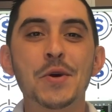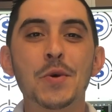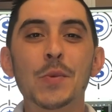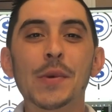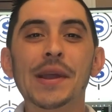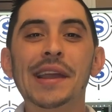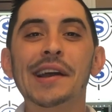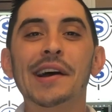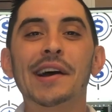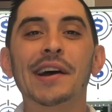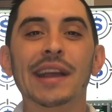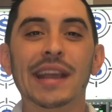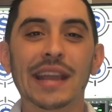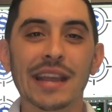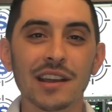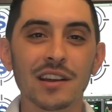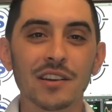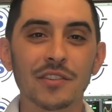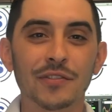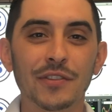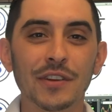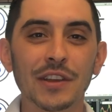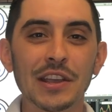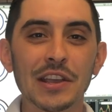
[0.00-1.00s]
We are
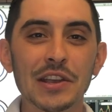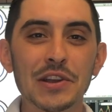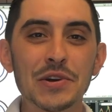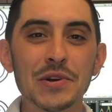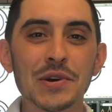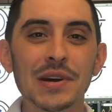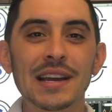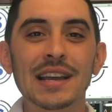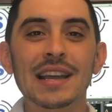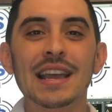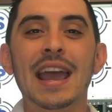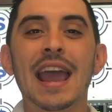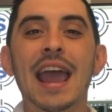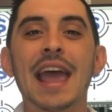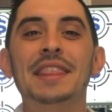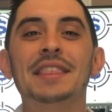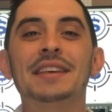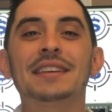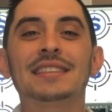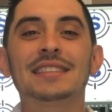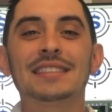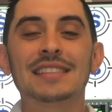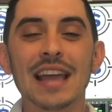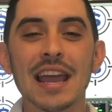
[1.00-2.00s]
here for you, and
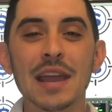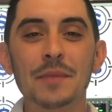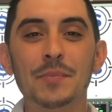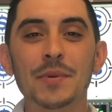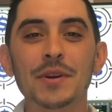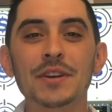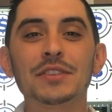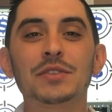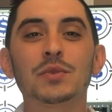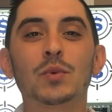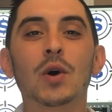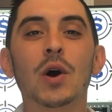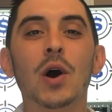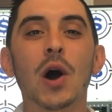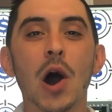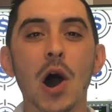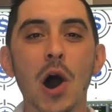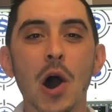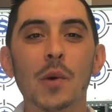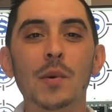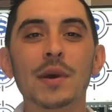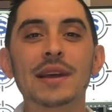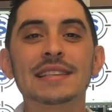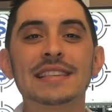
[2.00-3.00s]
the snipers will
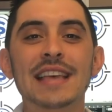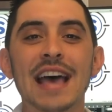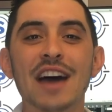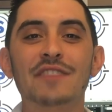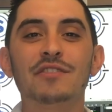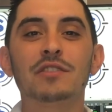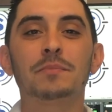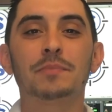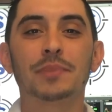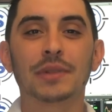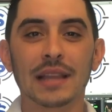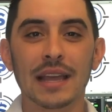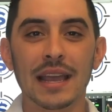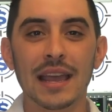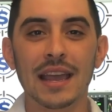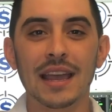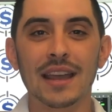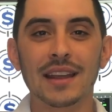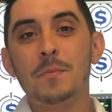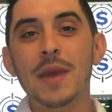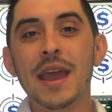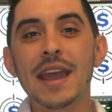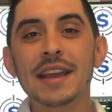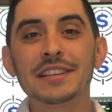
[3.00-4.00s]
always have a plan.
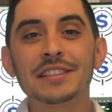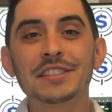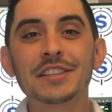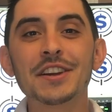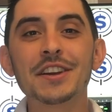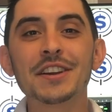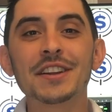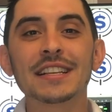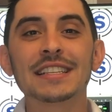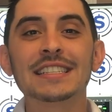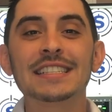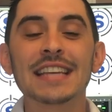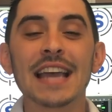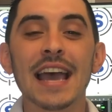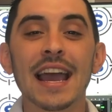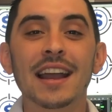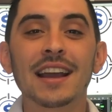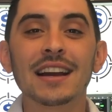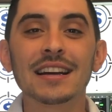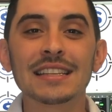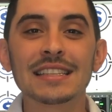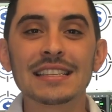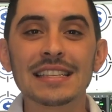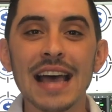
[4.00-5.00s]
Make sure to
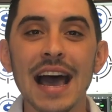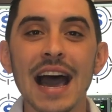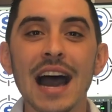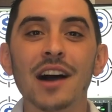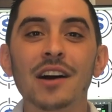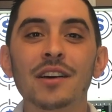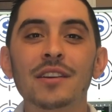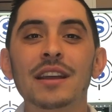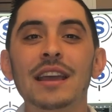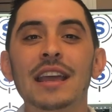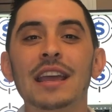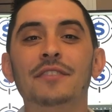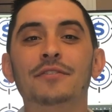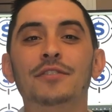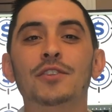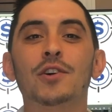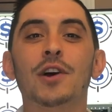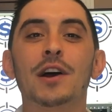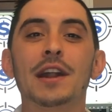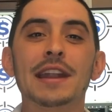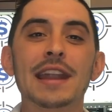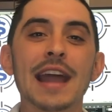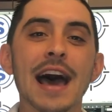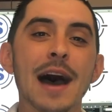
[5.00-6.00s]
check us out if you
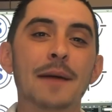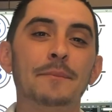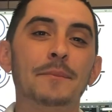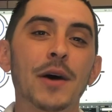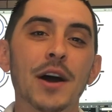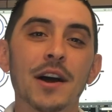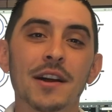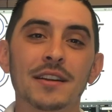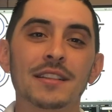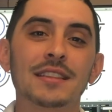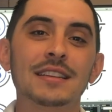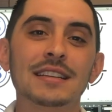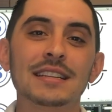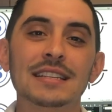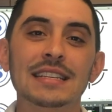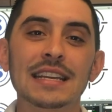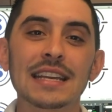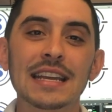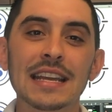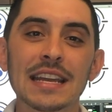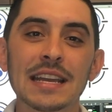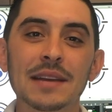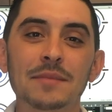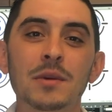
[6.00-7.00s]
are not part of the
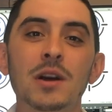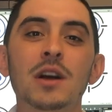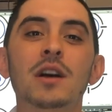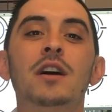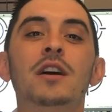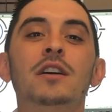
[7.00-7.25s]
team.